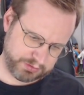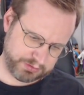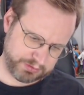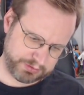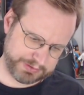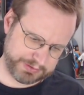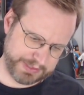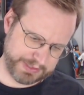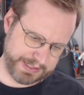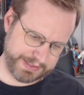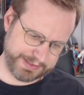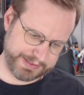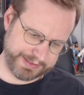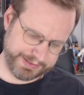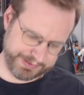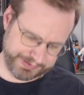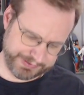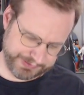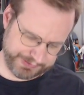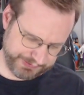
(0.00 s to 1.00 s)
That
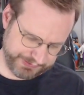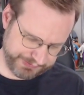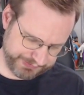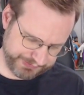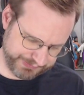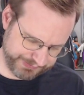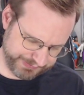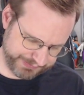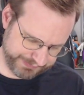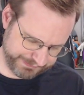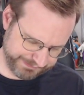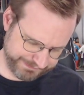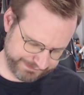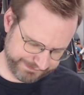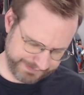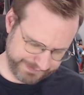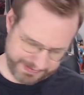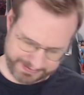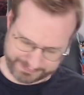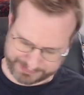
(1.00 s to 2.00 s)
is
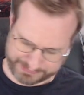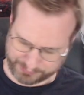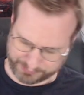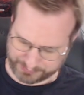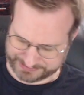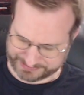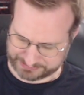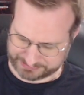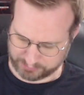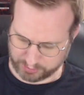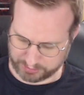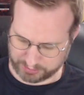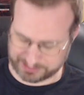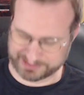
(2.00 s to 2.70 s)
very reasonable.